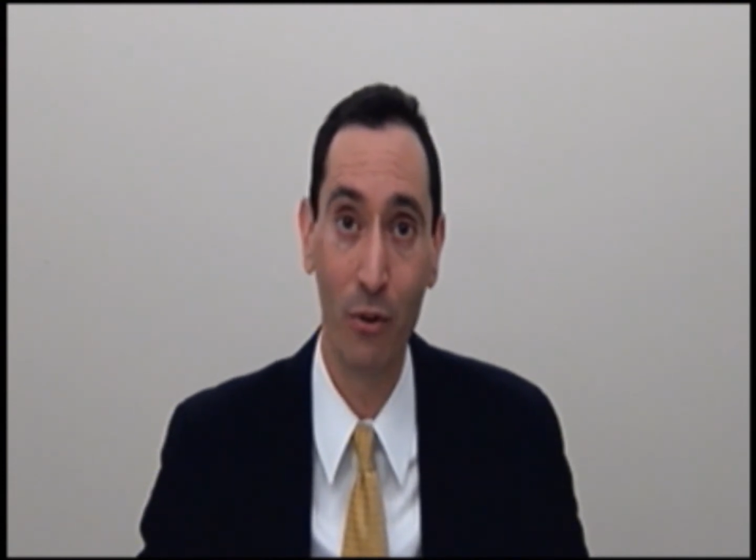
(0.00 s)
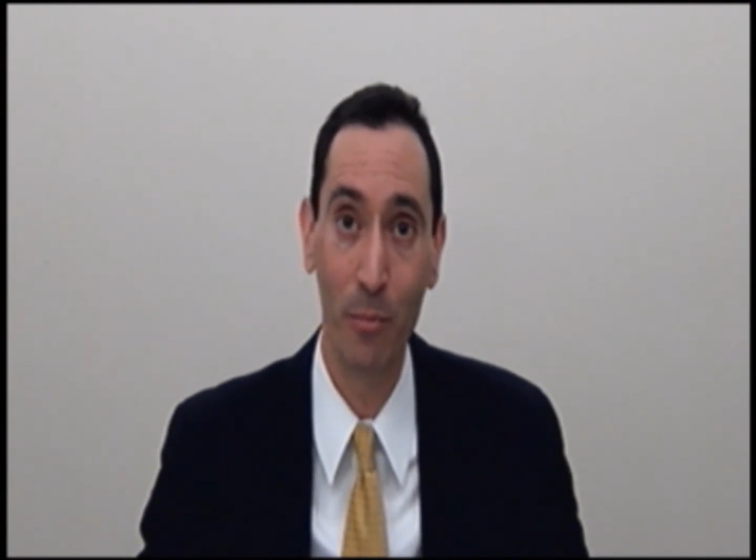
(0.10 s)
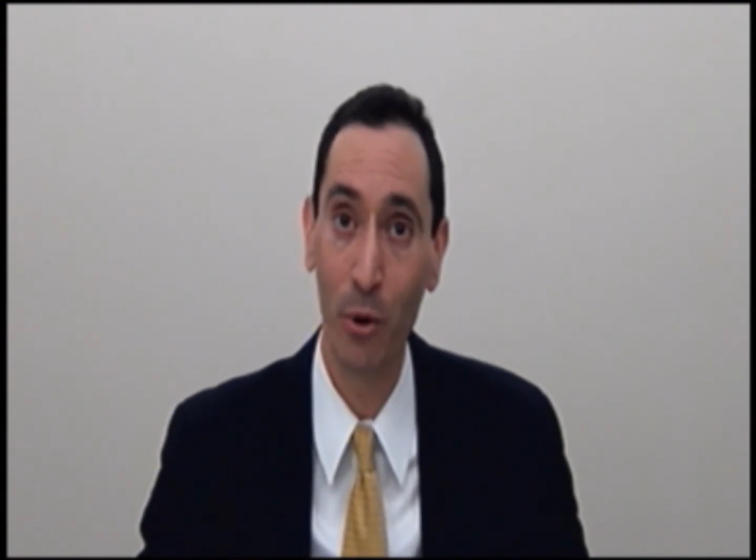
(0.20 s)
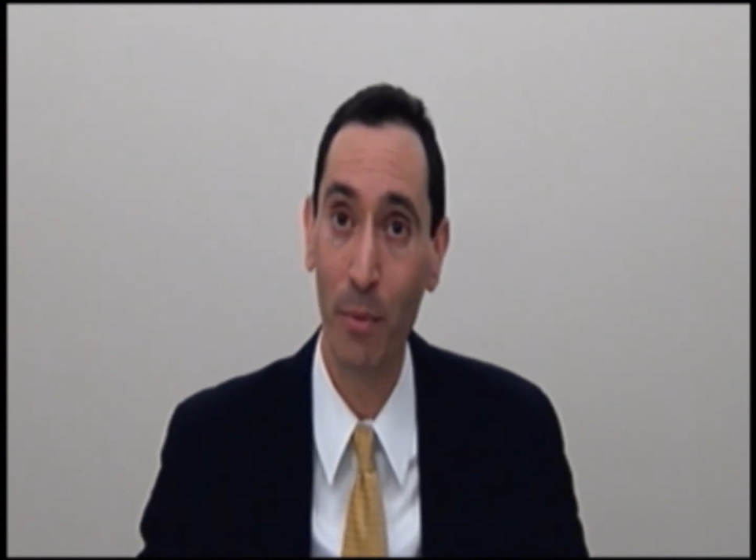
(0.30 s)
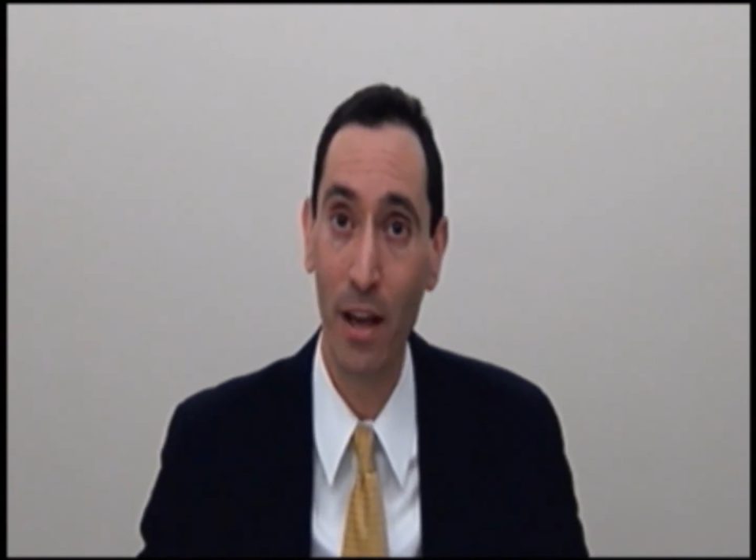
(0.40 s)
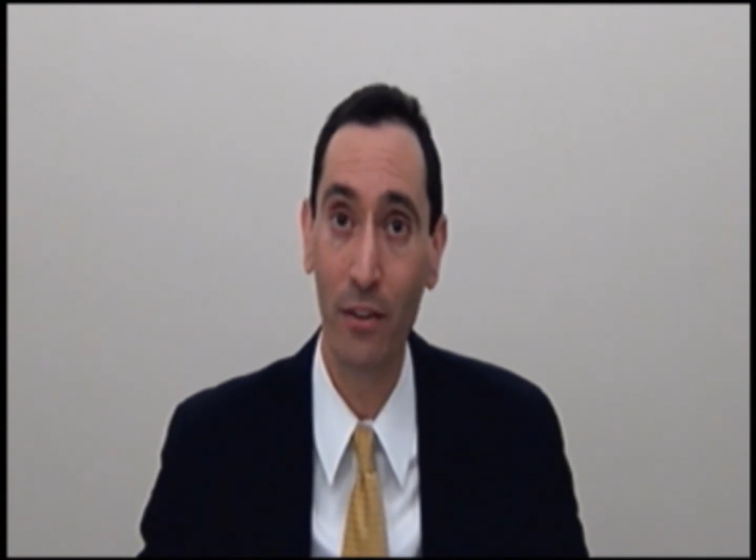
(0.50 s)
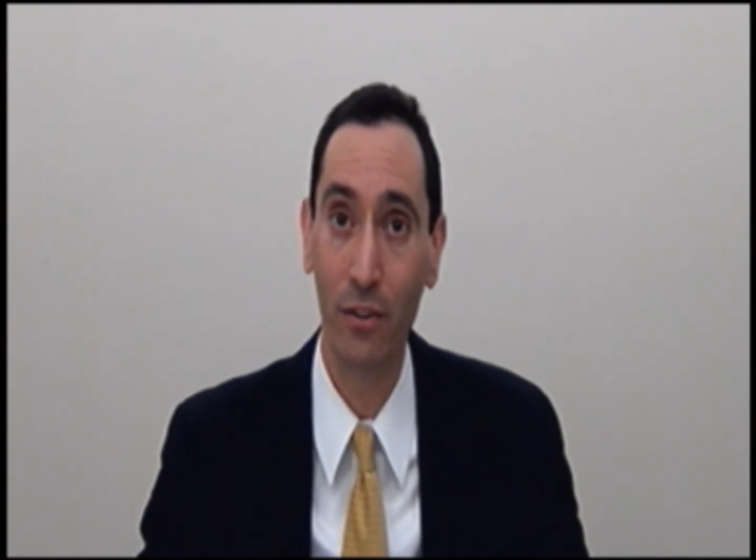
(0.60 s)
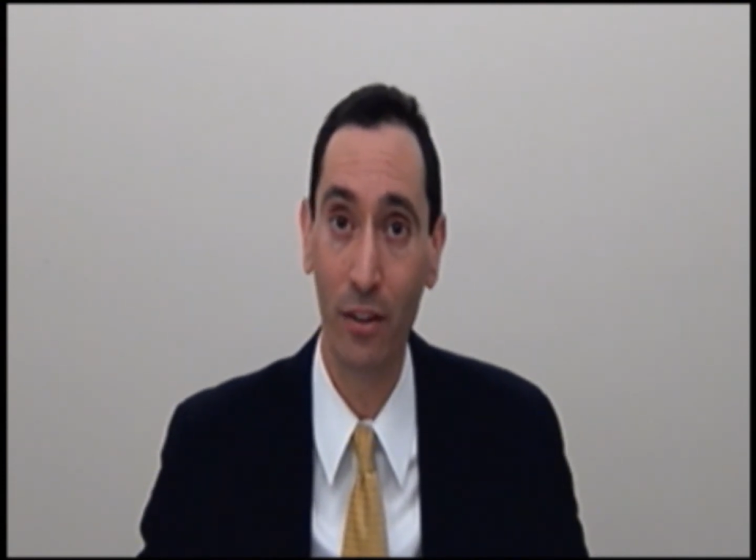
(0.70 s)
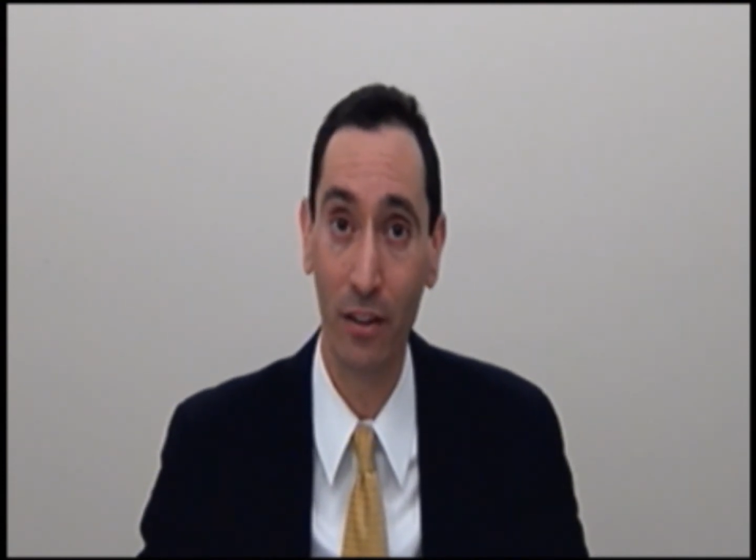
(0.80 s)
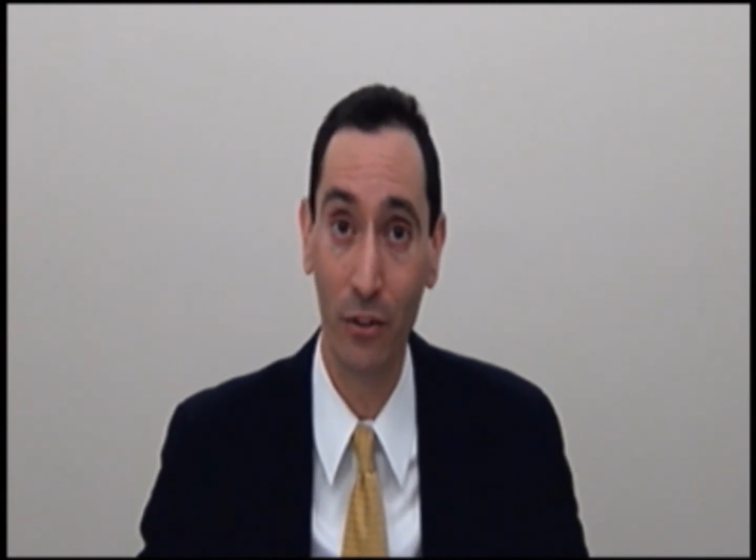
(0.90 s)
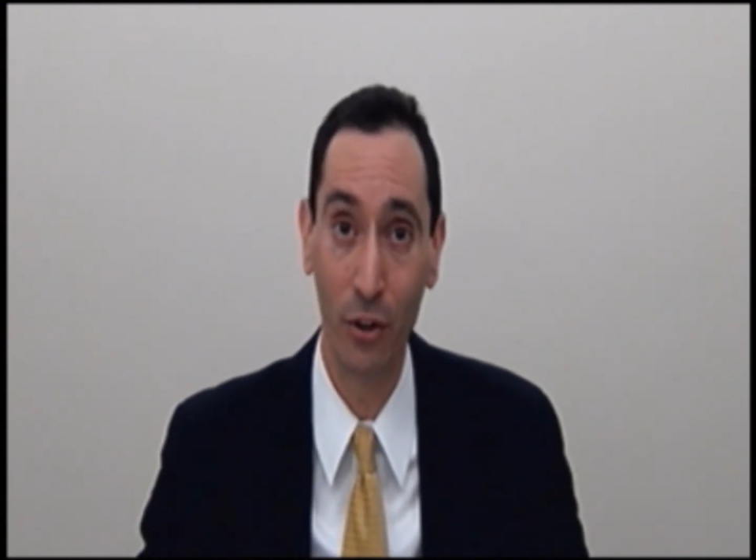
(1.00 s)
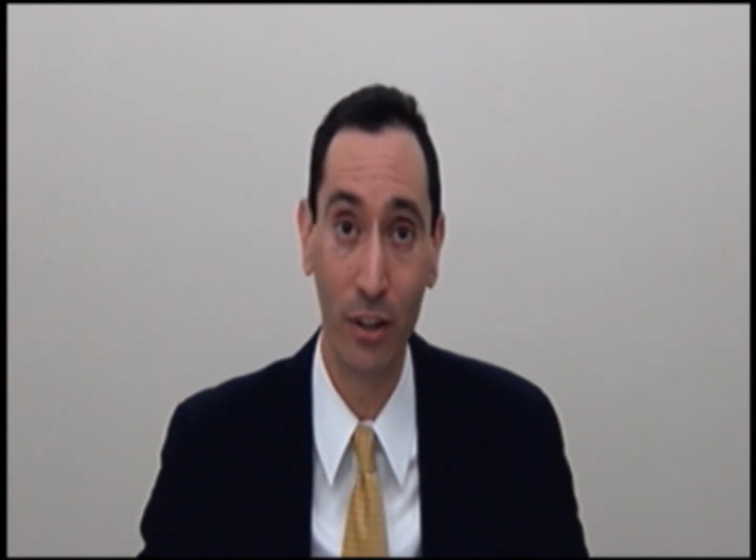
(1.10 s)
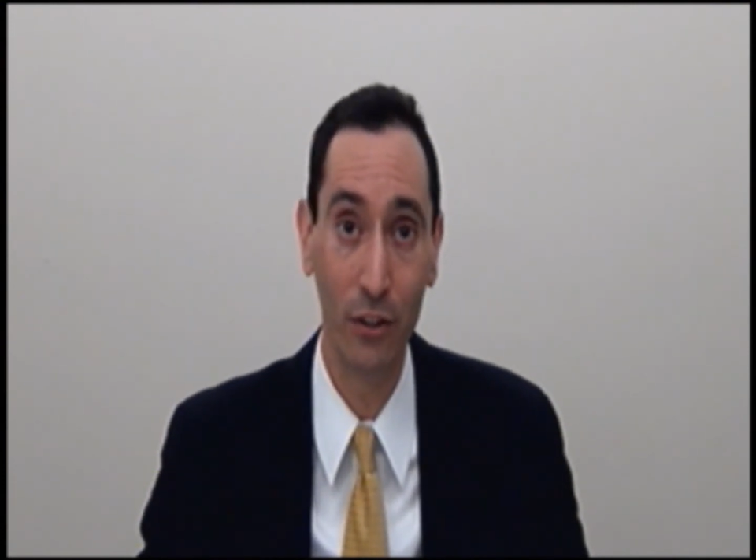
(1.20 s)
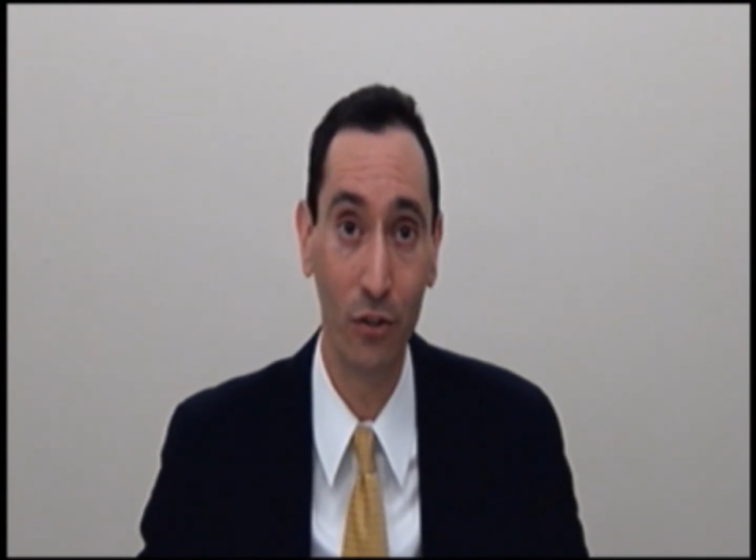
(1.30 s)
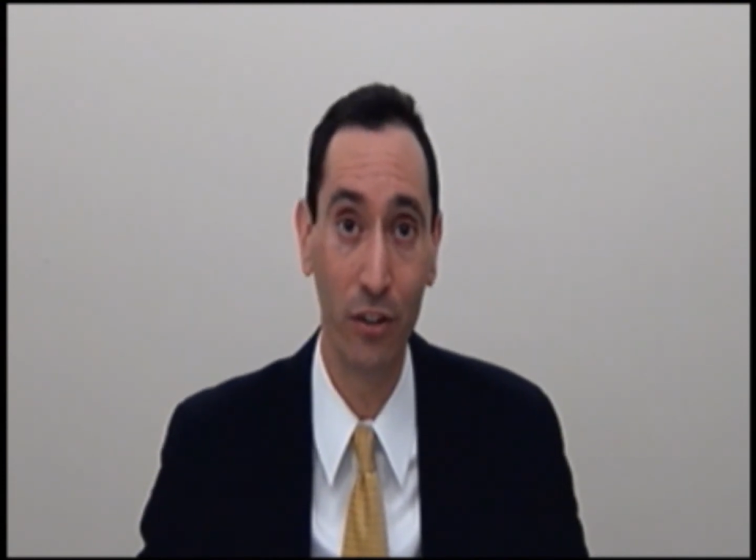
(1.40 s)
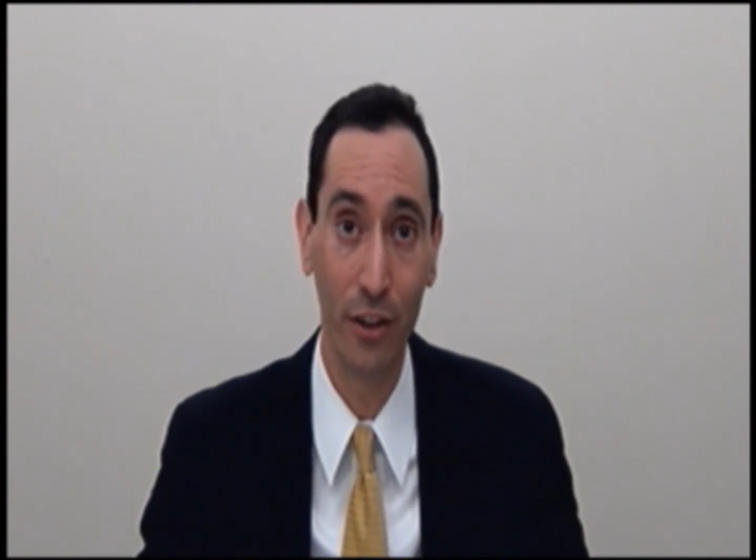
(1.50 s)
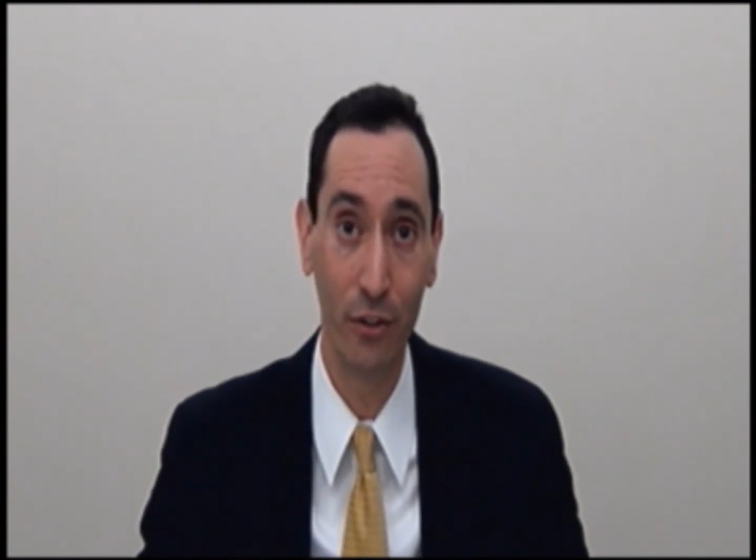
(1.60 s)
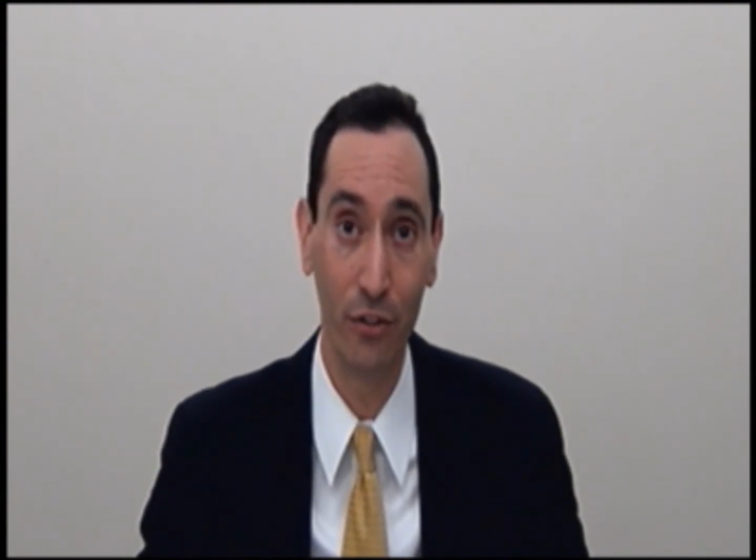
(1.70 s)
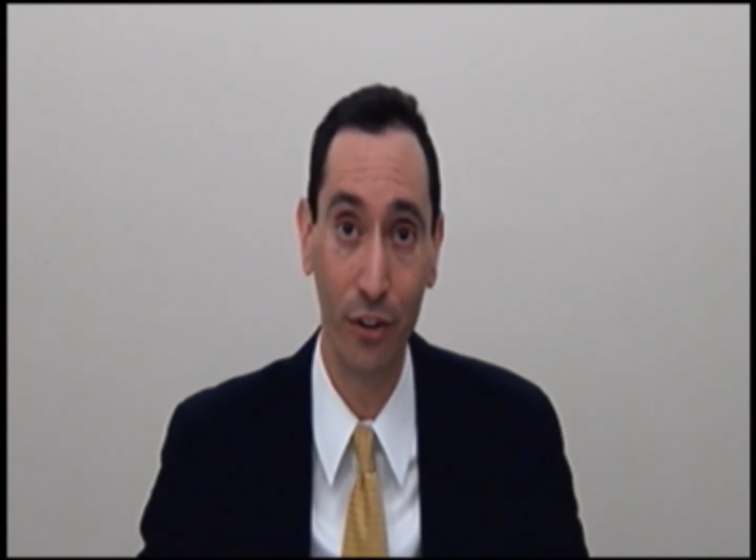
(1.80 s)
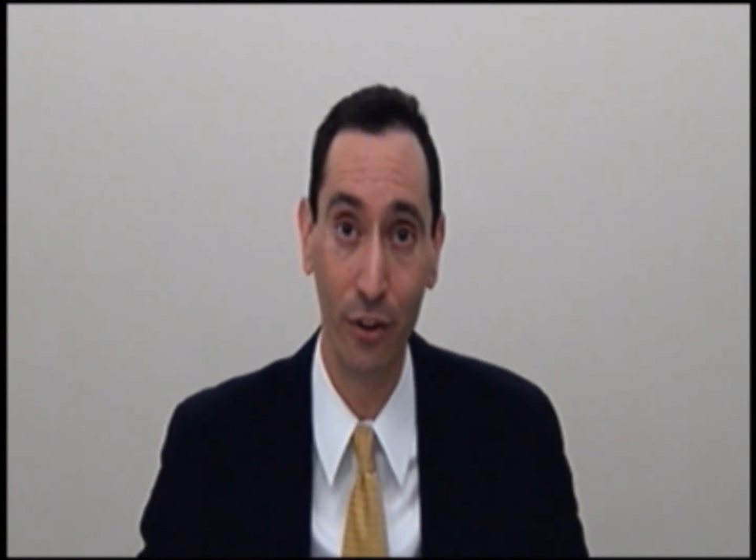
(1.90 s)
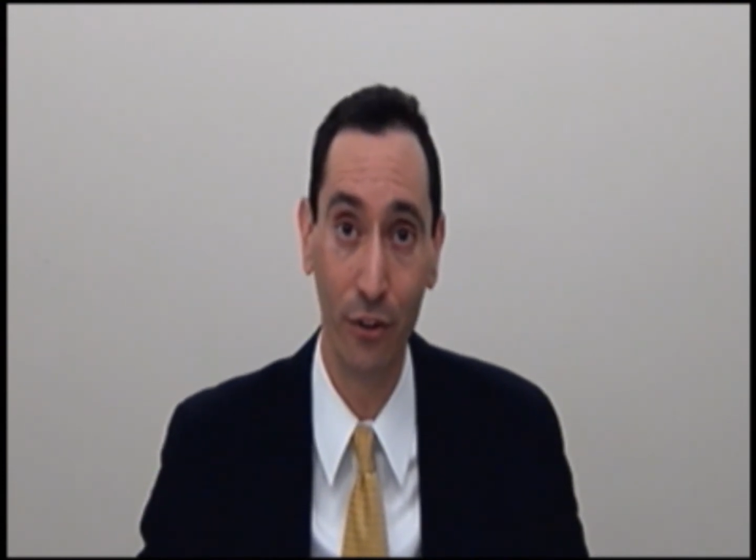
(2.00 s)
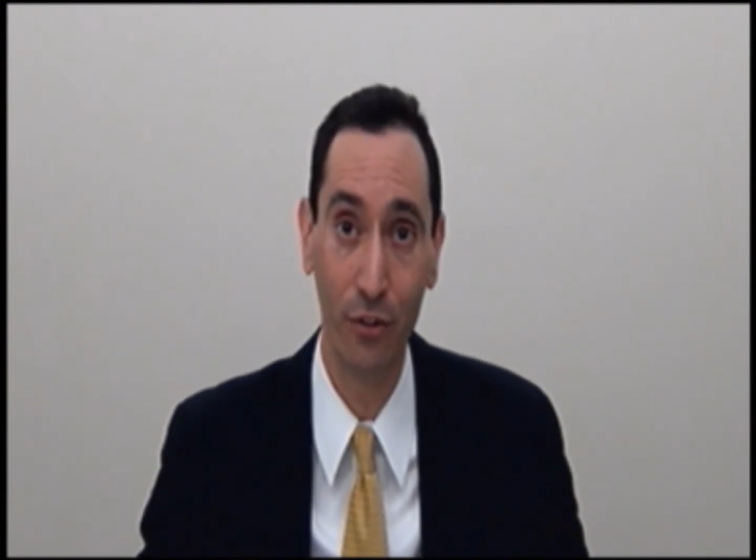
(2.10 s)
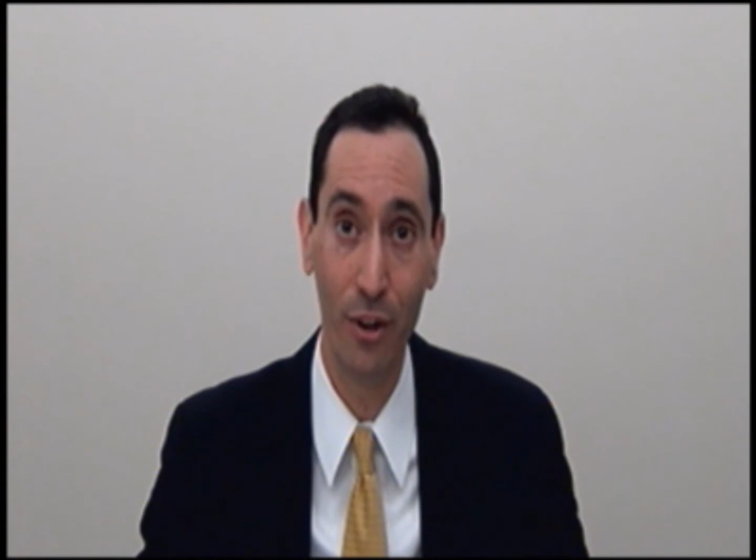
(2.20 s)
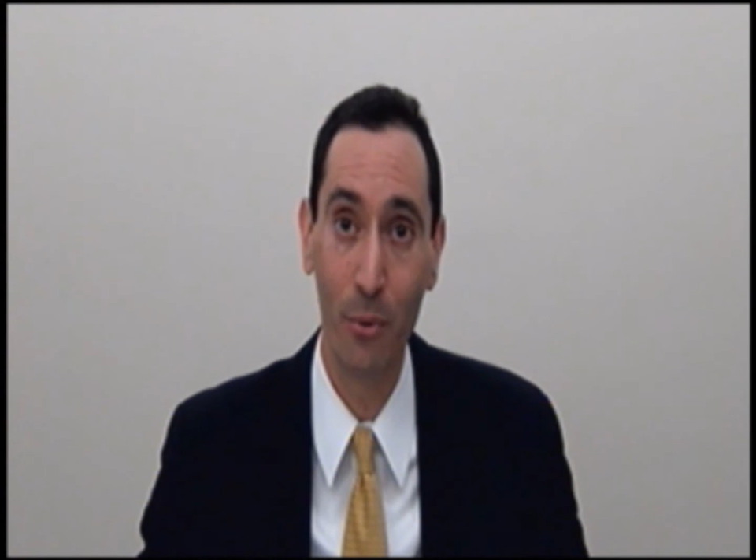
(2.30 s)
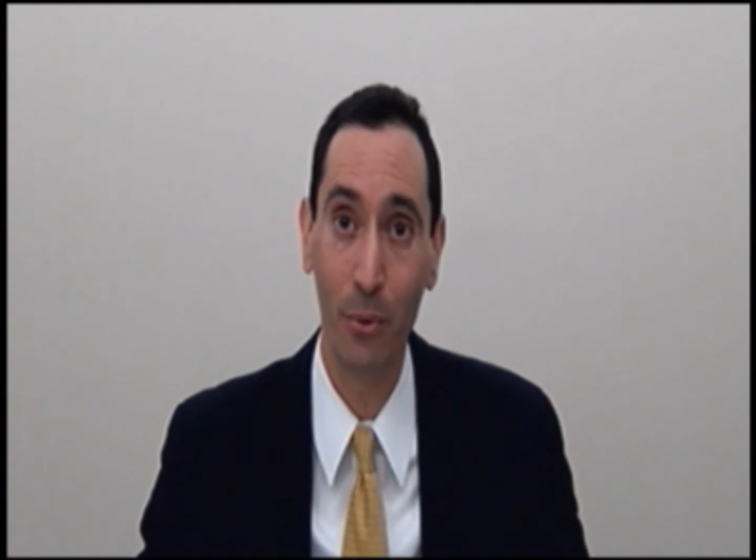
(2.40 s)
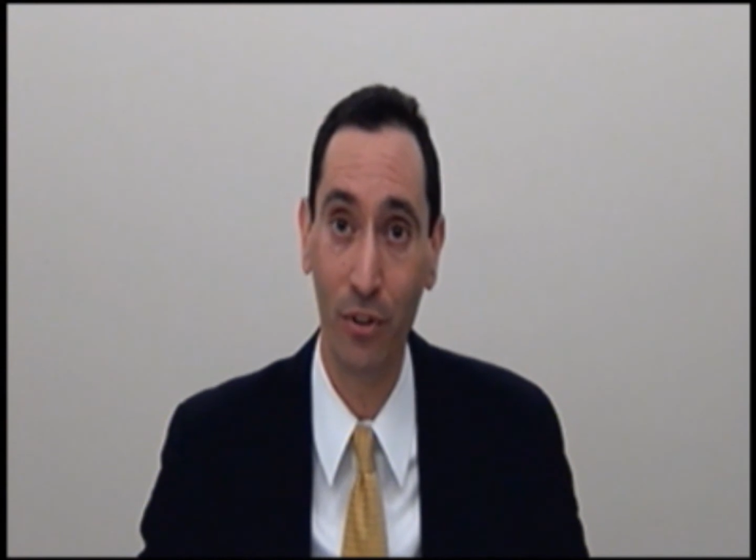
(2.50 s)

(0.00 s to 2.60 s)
from your mouth to your legislators' ears,